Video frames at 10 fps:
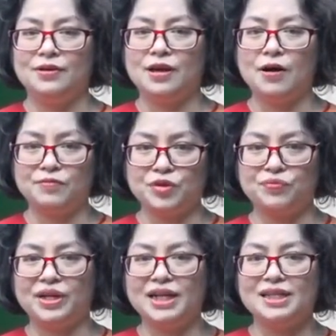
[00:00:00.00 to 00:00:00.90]
Have you
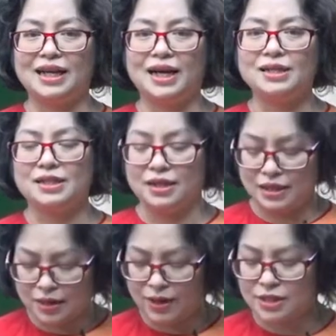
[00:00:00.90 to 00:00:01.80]
finished yet?
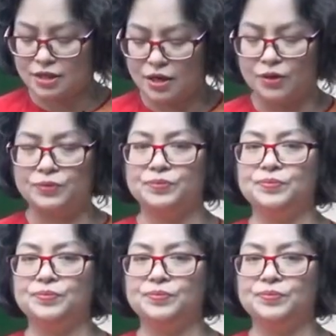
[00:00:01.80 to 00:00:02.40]
Now let's go.